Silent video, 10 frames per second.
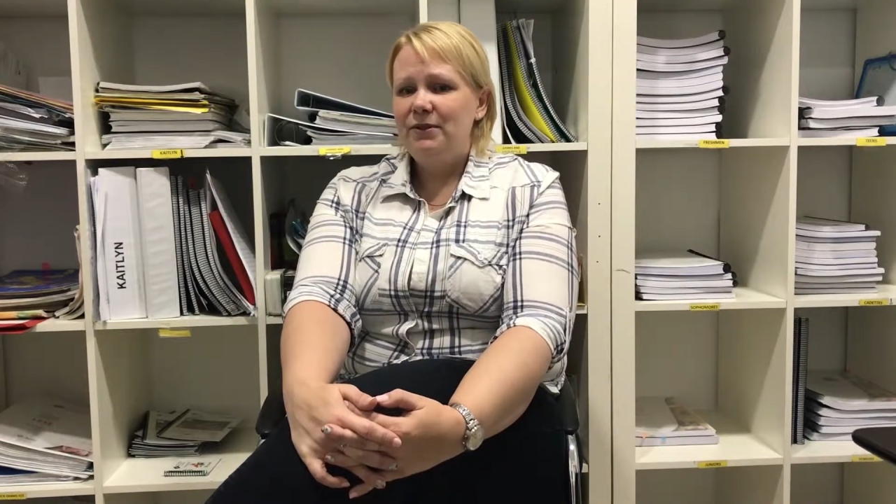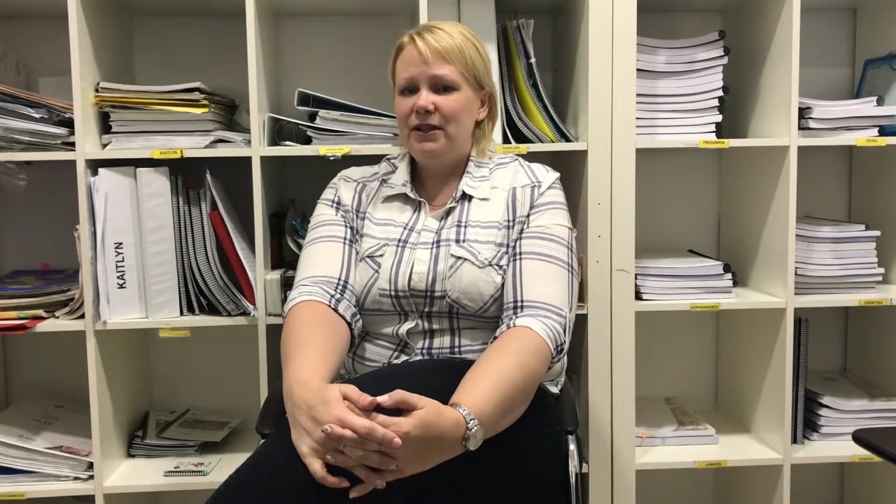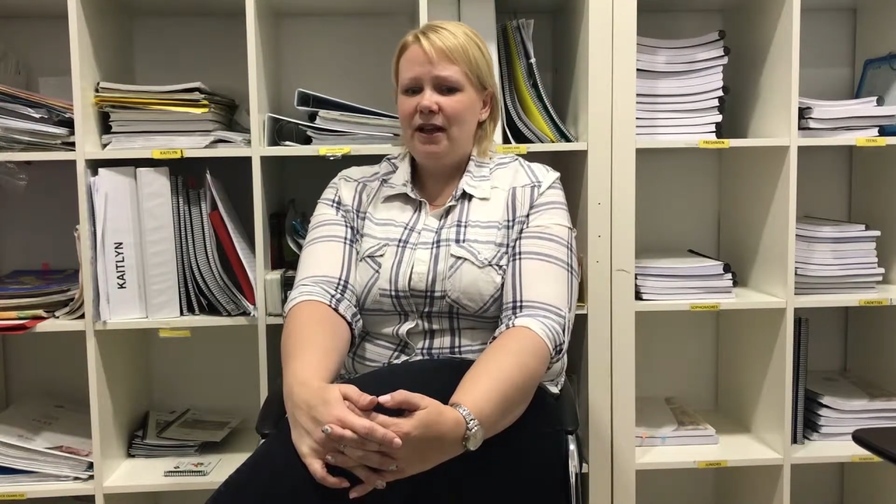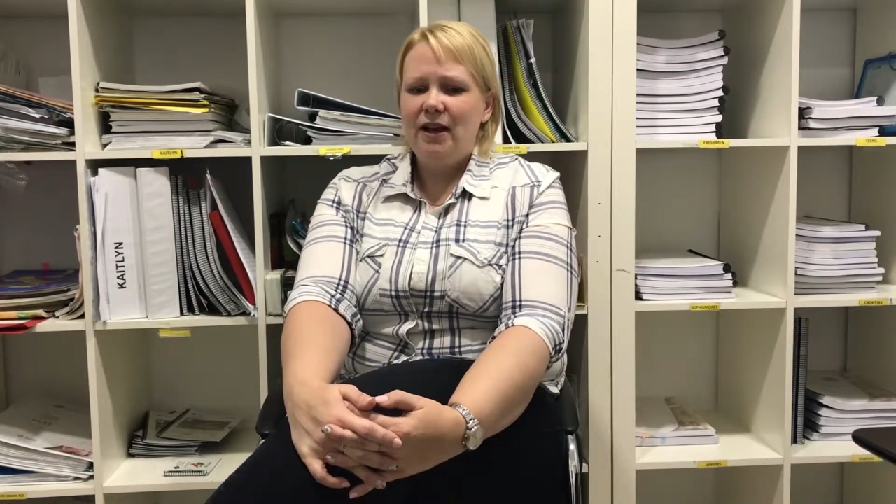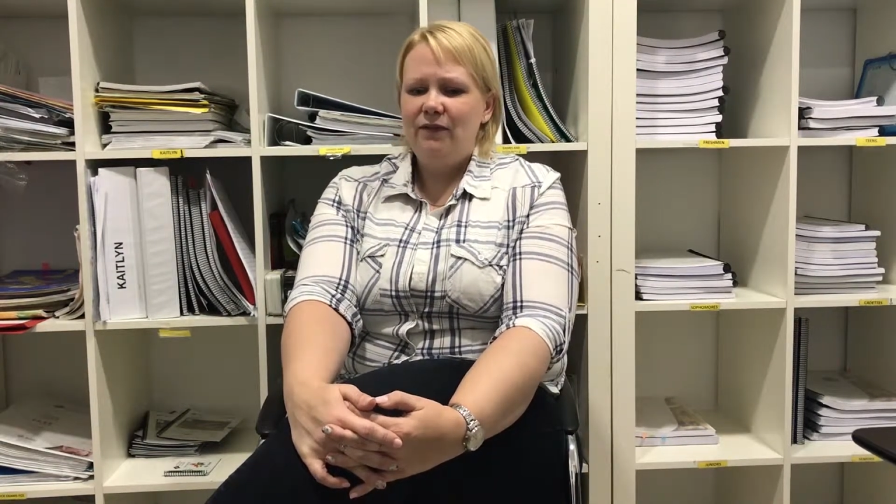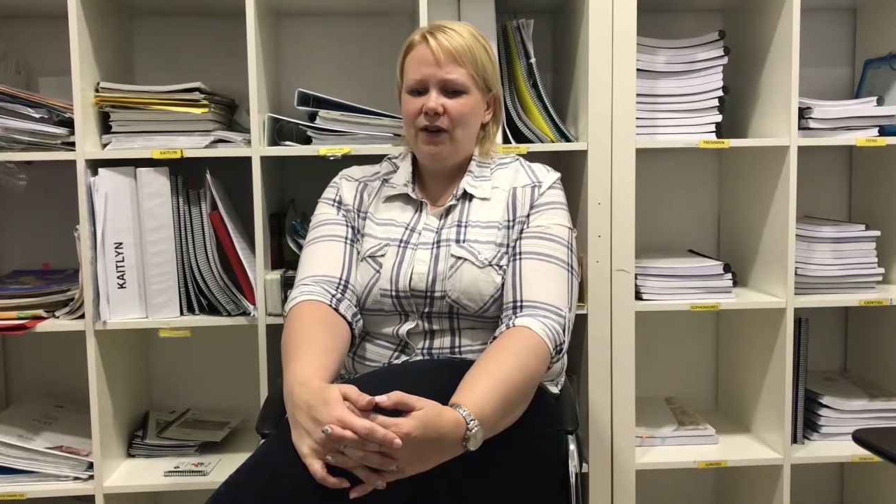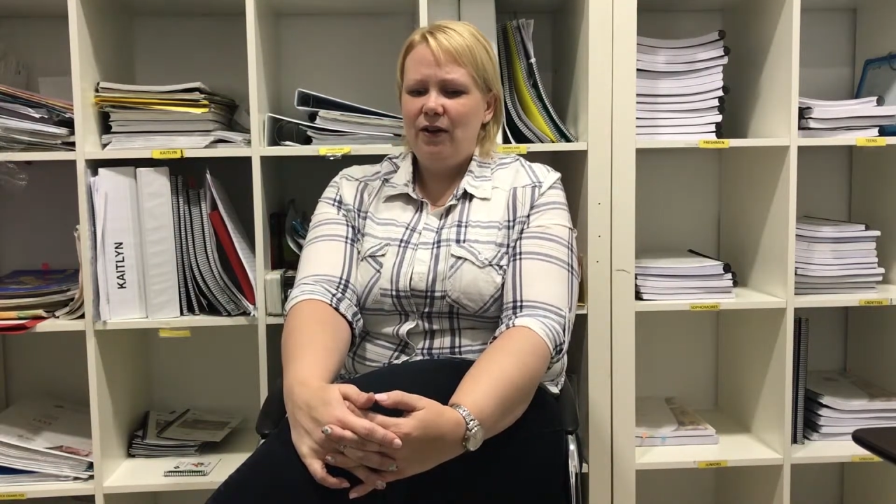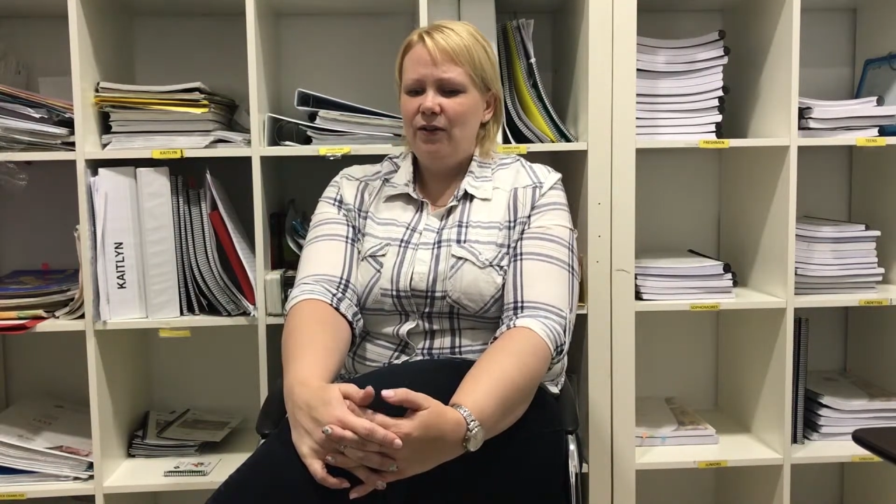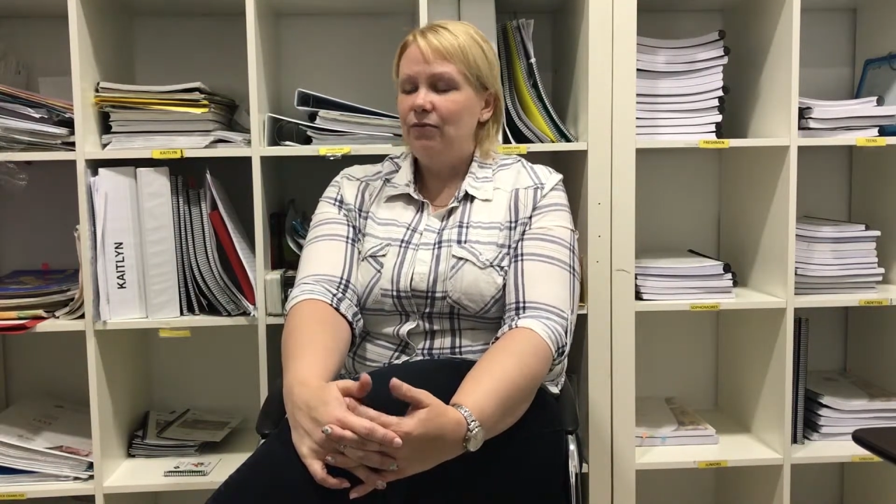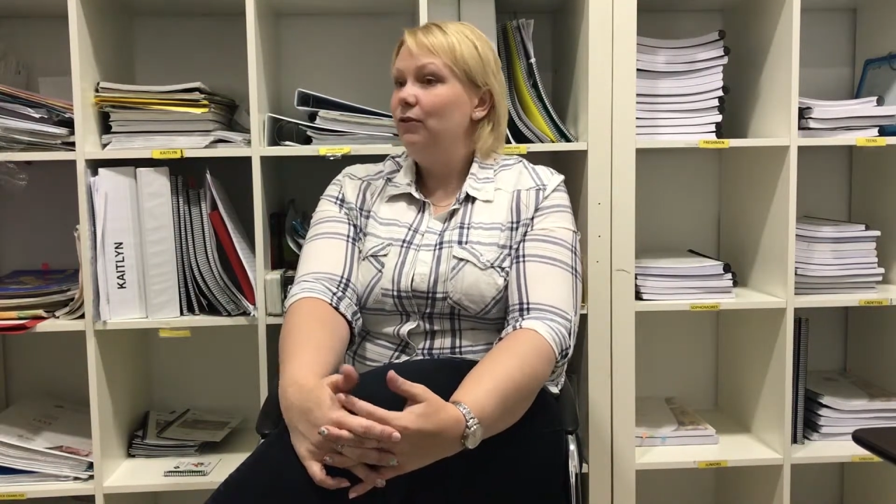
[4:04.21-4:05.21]
to kind of
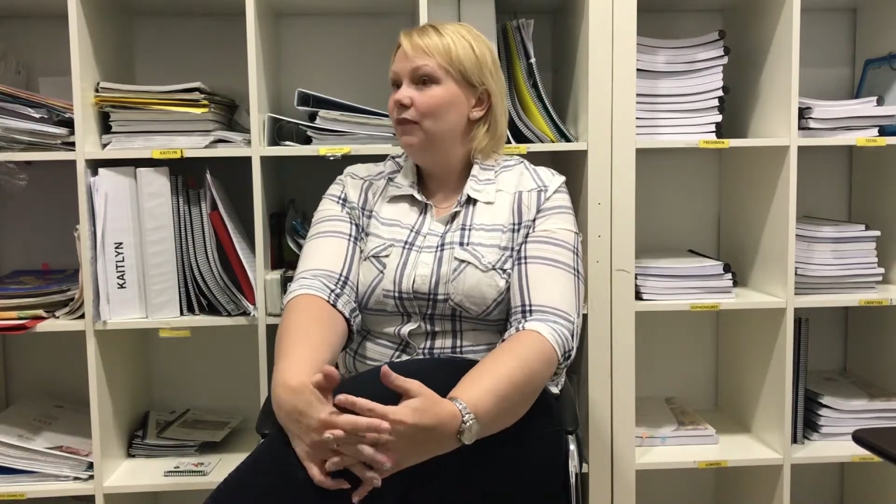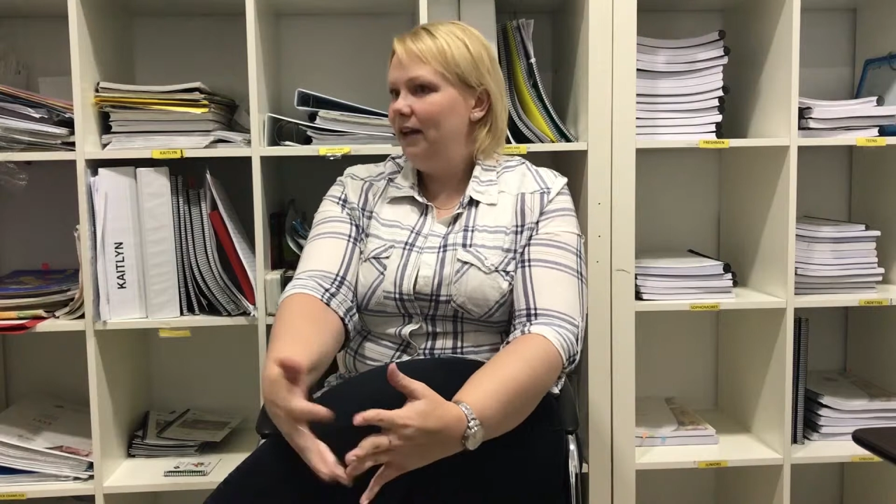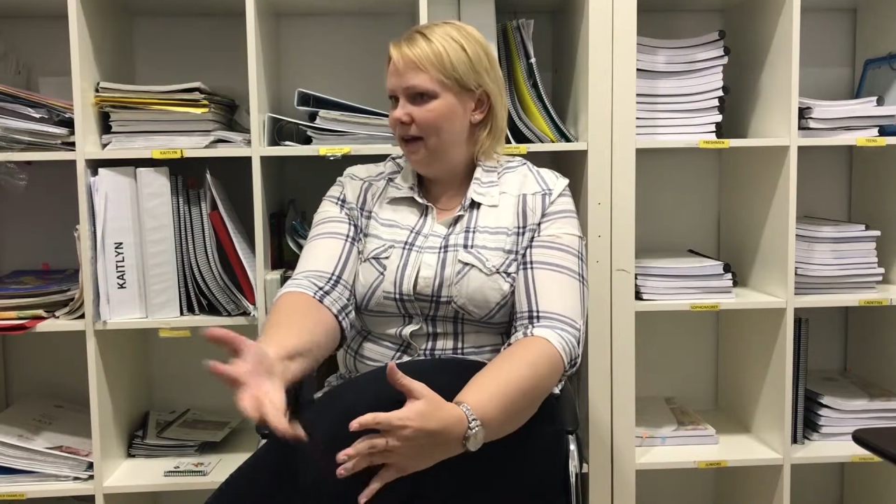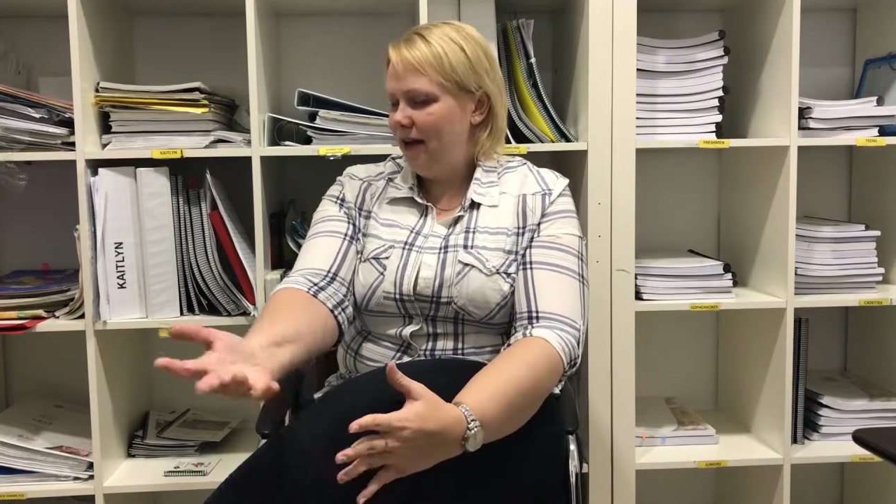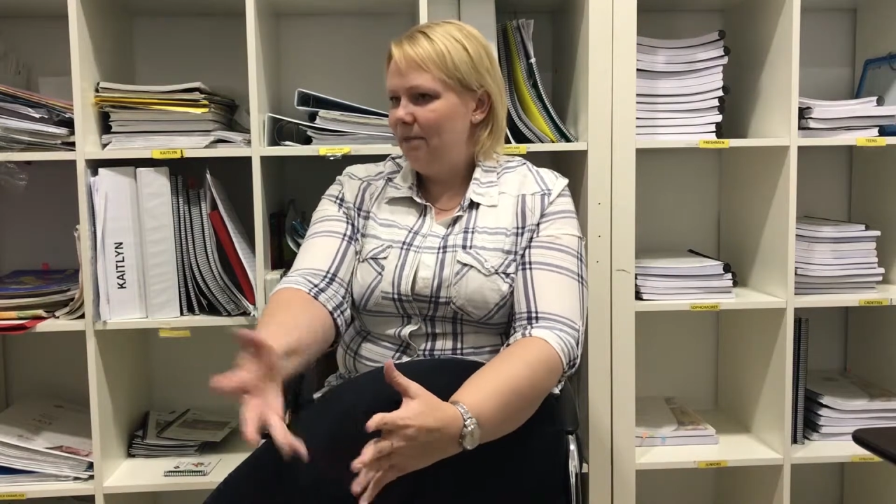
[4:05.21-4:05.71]
go through the